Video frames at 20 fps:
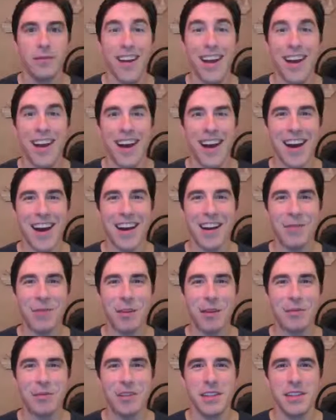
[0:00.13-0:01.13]
Hi,
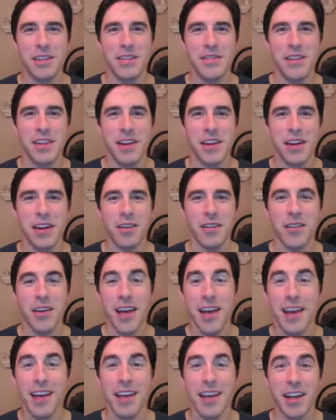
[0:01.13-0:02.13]
welcome to this video.
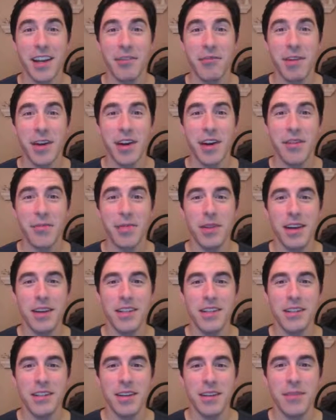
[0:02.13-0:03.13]
Getting ready to play
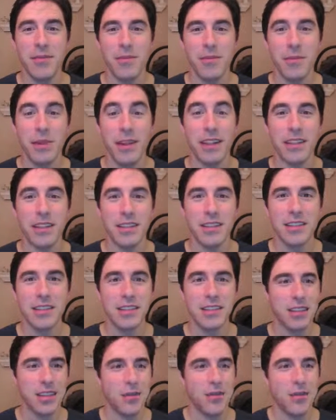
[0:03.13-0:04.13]
some Blitz,
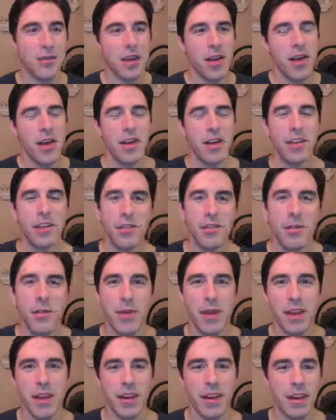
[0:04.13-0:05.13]
some
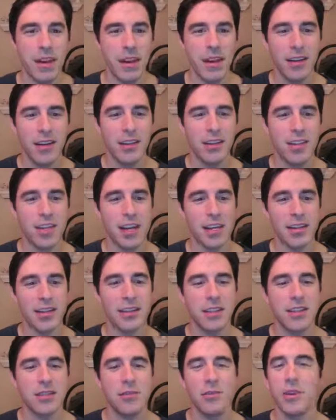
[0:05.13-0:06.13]
3-minute
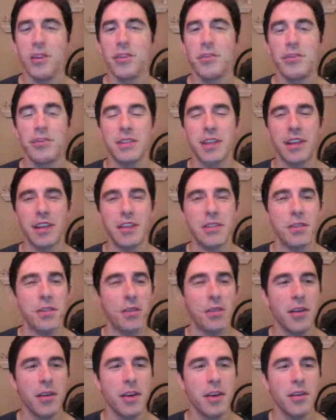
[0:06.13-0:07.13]
chess with 2-second
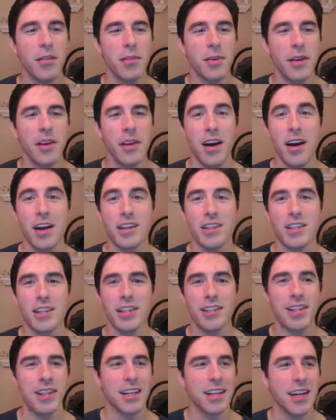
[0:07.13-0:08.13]
increment on
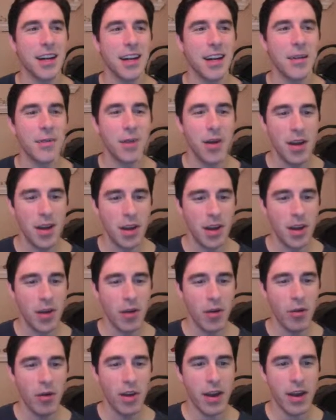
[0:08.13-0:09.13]
chess.com.
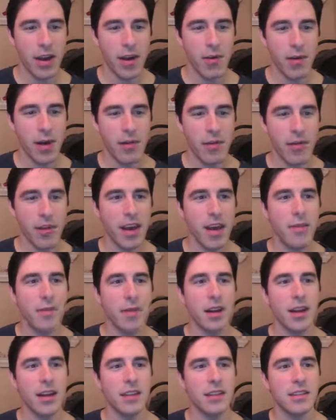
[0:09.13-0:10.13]
Okay, we have a game
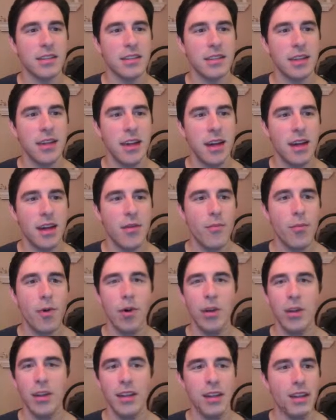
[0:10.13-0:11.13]
against
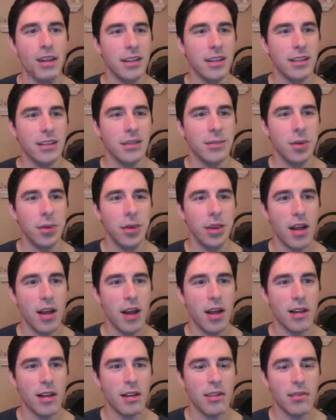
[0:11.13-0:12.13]

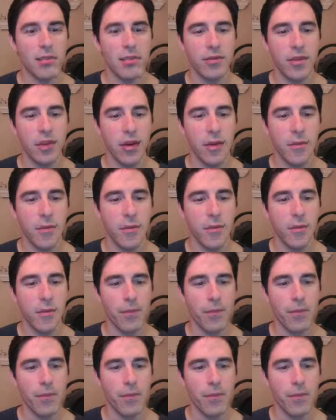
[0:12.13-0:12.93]
pallines from,